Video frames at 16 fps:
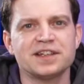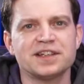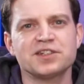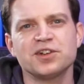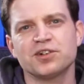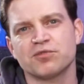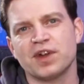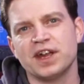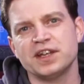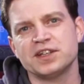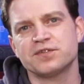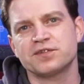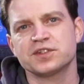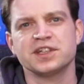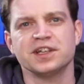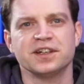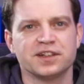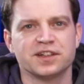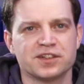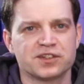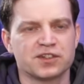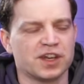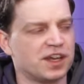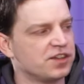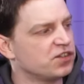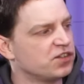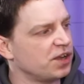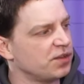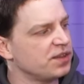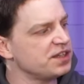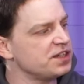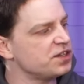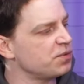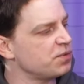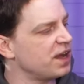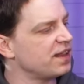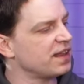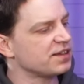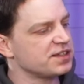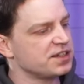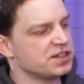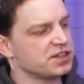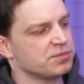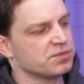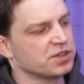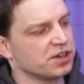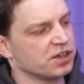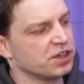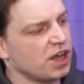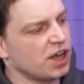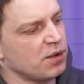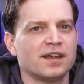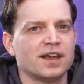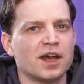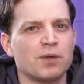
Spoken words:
not great for sitting on the side. So this is where that system's going to go.